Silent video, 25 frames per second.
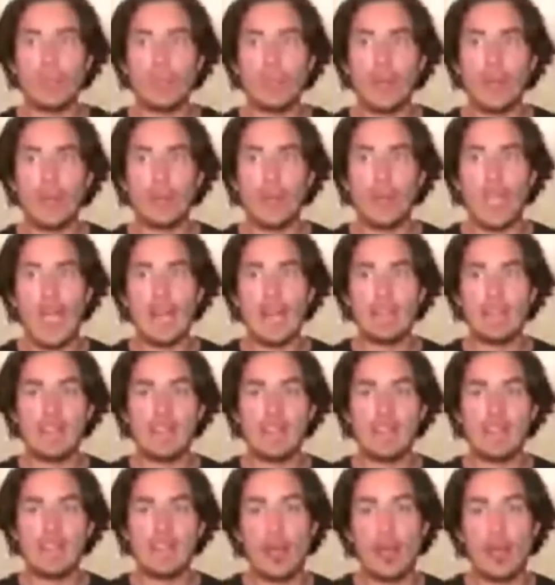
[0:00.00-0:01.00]
where we
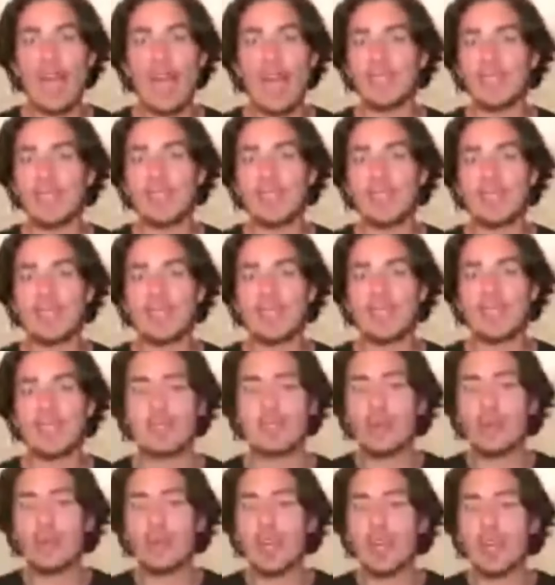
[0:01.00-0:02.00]
have this crisis
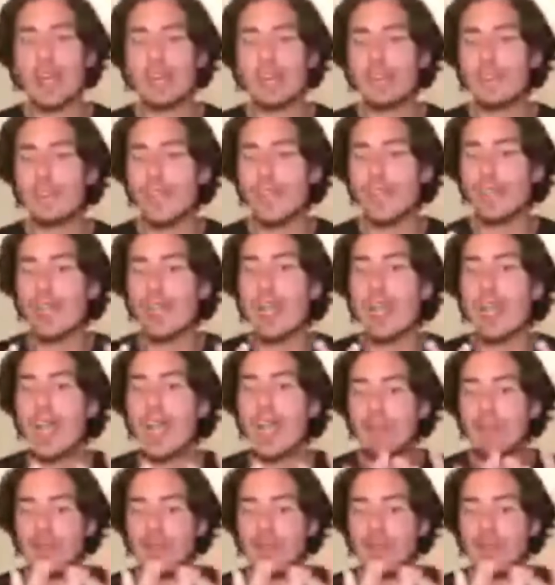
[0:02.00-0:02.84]
in our life that